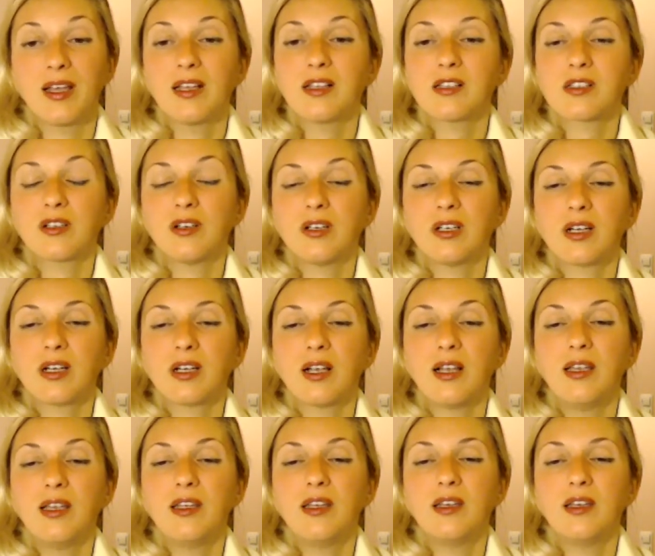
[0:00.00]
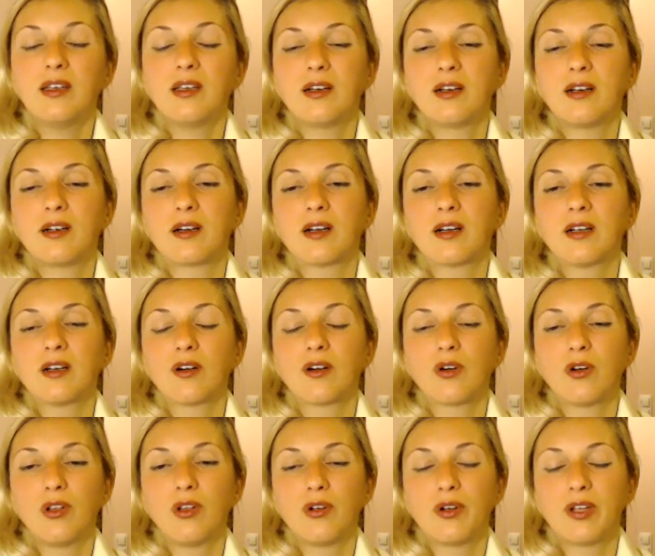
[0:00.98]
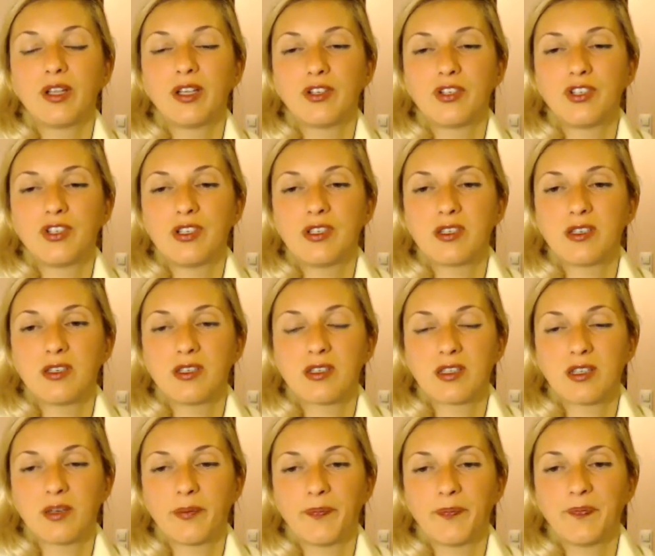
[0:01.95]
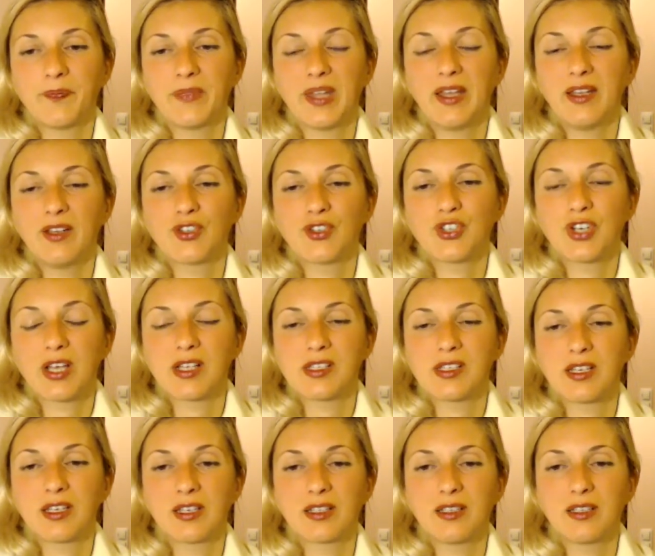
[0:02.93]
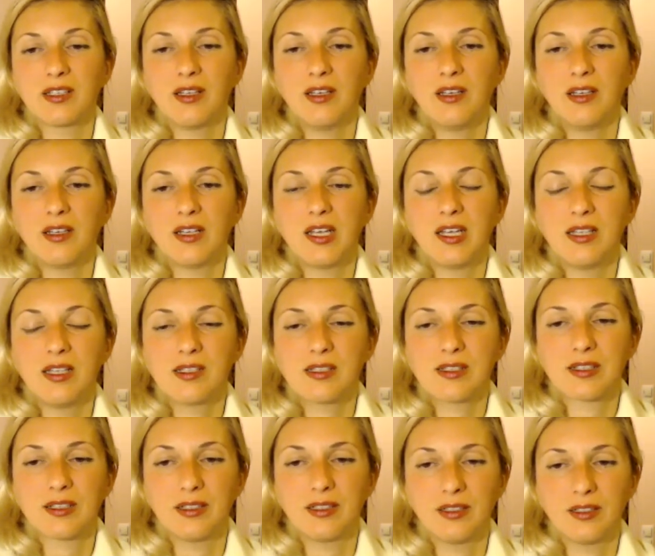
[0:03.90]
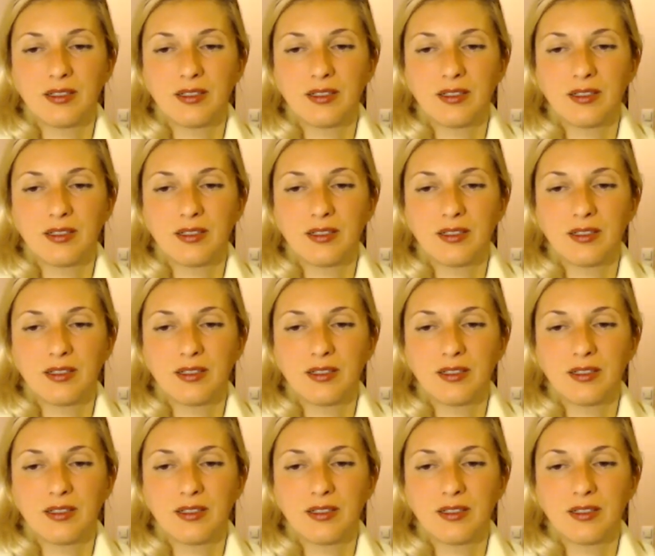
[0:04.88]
It's going to clear all your energy system, energizing it in an instant.